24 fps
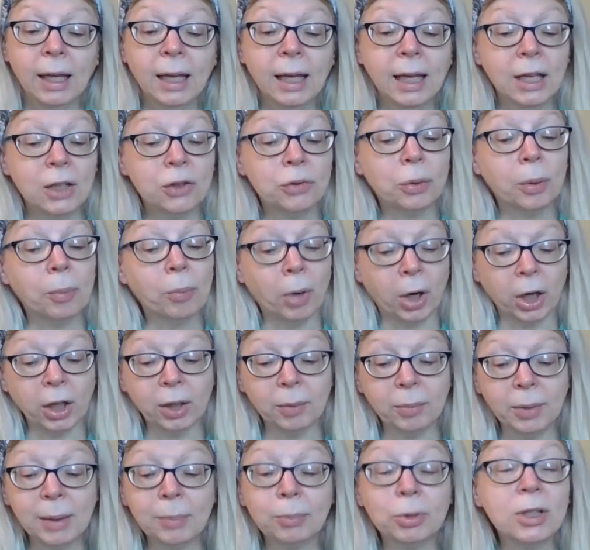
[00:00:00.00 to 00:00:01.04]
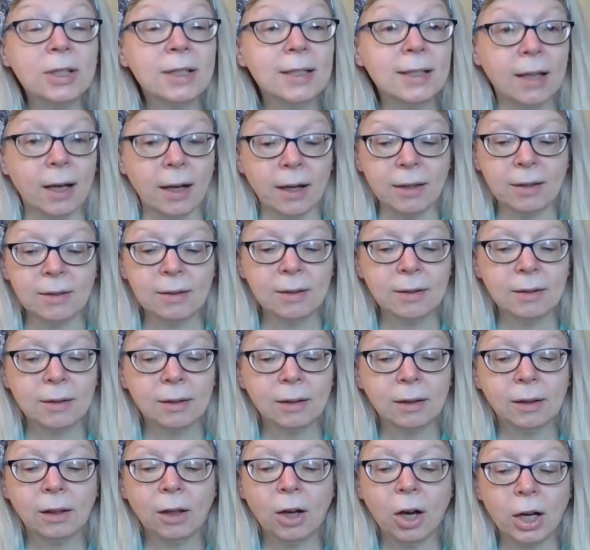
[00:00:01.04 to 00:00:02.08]
He is remarkably precise,
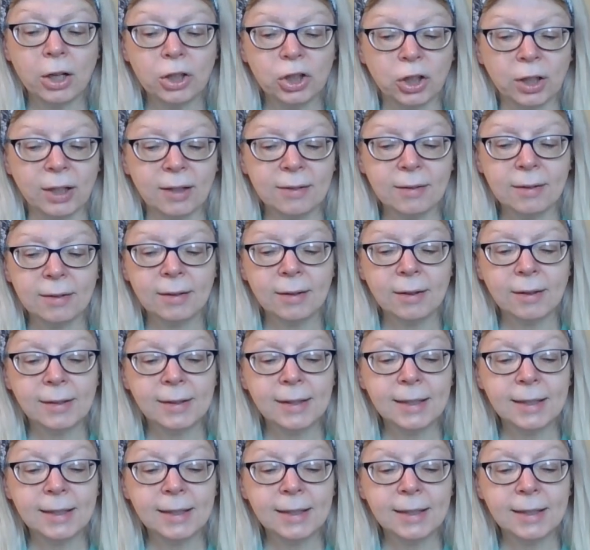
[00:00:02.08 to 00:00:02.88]
cautious,